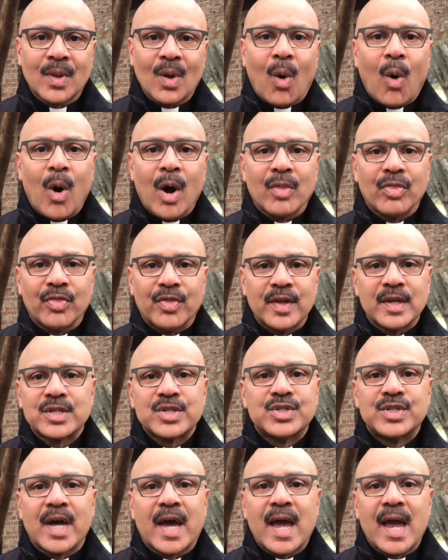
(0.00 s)
On this
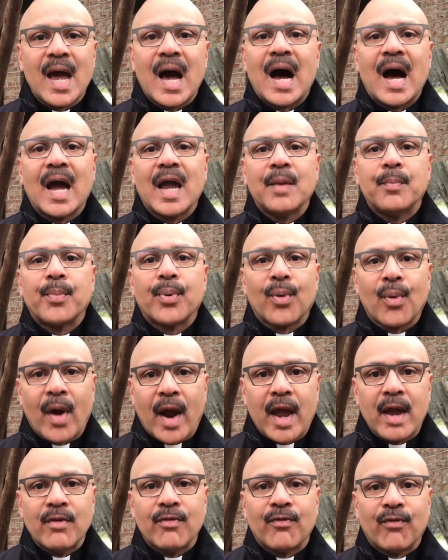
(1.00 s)
day, I
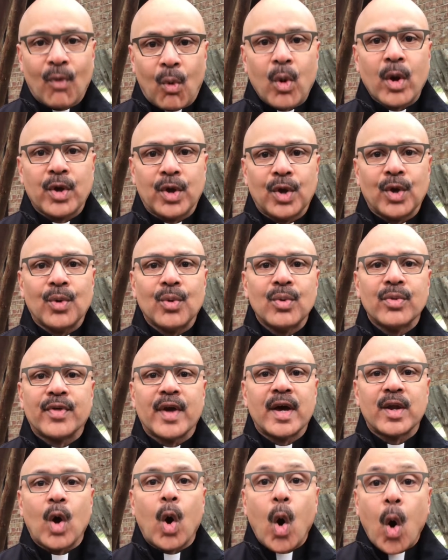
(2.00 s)
pray for you
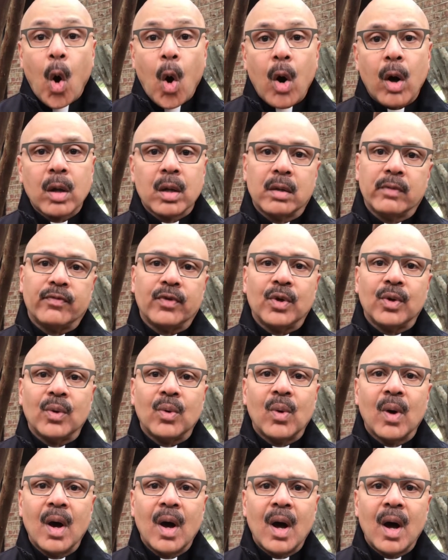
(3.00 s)
that all of
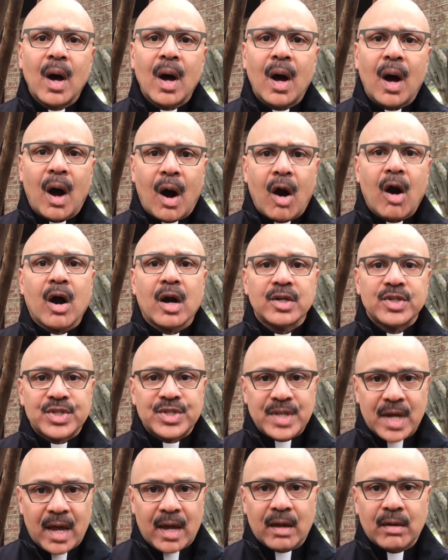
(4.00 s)
you are
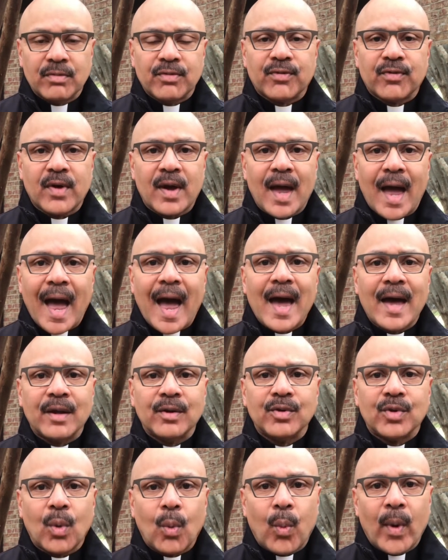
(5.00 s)
safe
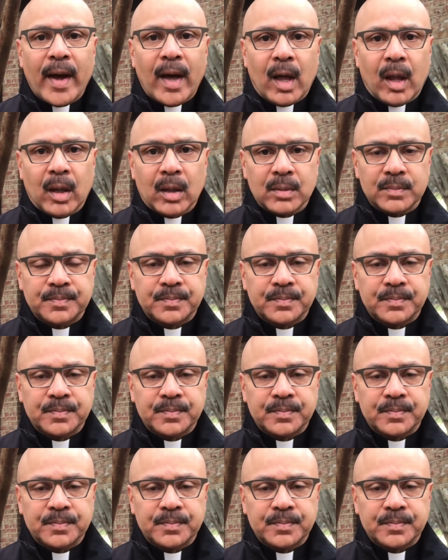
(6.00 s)
and well.